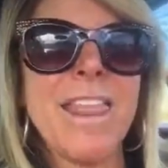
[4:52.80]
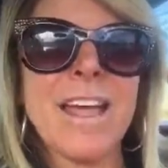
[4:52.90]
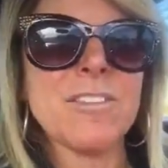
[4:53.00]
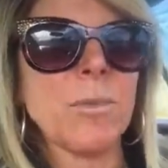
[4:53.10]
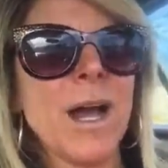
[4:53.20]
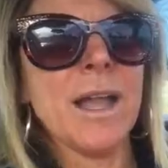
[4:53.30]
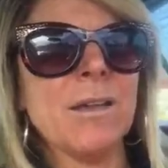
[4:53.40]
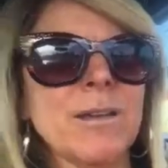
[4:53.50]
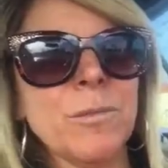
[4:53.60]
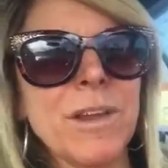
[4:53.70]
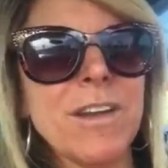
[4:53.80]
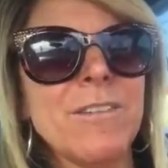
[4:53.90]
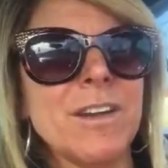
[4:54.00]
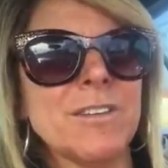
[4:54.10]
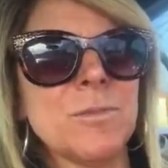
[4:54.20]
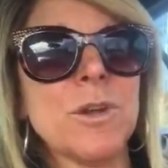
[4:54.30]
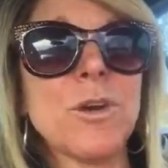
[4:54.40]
That's why we have evidence. We